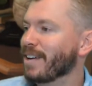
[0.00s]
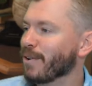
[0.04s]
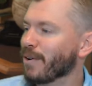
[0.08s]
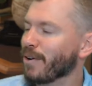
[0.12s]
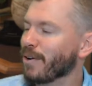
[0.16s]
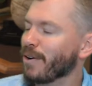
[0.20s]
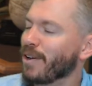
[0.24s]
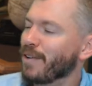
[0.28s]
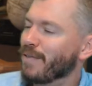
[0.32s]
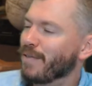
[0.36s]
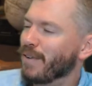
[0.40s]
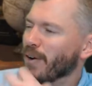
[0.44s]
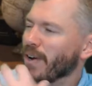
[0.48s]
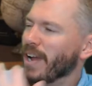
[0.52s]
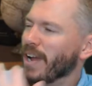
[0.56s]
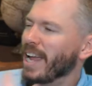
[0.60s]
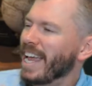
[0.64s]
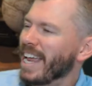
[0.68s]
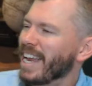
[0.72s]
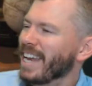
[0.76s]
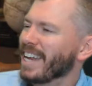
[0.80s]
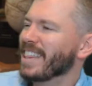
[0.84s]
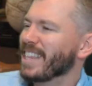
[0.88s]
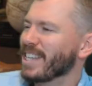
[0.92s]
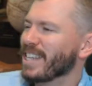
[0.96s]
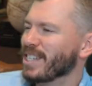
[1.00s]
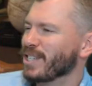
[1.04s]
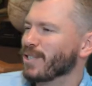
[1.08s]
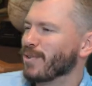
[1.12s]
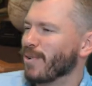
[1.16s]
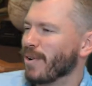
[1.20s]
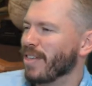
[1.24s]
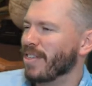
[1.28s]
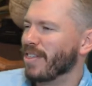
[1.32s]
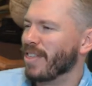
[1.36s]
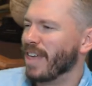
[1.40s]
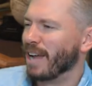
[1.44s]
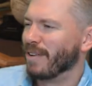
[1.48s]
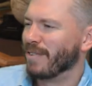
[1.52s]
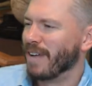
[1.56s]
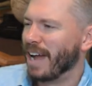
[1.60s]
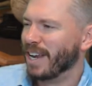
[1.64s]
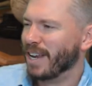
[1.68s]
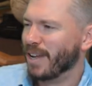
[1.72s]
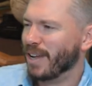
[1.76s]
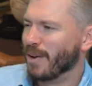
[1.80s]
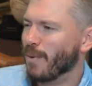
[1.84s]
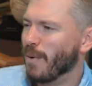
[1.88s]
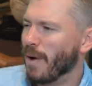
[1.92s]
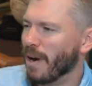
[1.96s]
or if you're into this sort of thing, right,
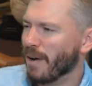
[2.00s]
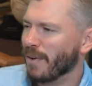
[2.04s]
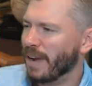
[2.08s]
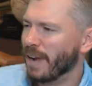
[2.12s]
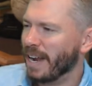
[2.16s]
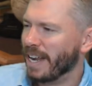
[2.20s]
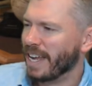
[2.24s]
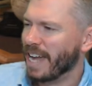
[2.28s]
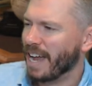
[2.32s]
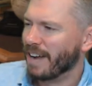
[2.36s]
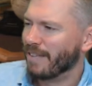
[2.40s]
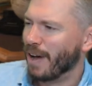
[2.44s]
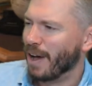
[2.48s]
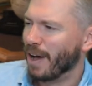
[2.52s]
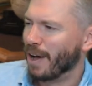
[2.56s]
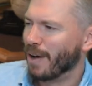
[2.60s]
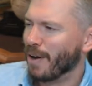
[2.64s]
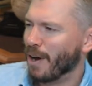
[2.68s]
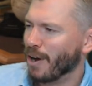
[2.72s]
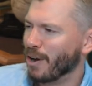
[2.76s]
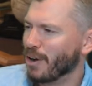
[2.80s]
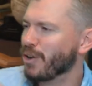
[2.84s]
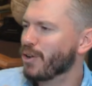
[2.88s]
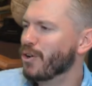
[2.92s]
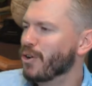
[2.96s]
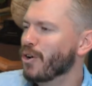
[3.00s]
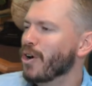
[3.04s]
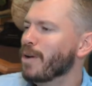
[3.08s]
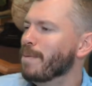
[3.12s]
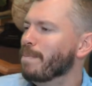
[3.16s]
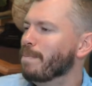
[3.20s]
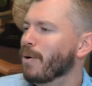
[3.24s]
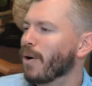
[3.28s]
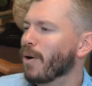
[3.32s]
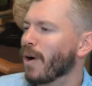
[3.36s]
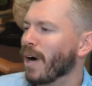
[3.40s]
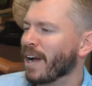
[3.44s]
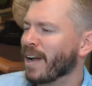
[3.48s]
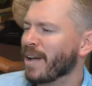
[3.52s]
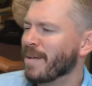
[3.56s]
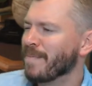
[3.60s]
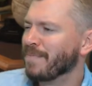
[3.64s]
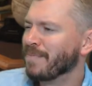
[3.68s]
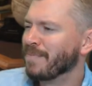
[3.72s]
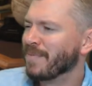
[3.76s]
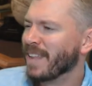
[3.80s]
and you want to read kind of a, a good book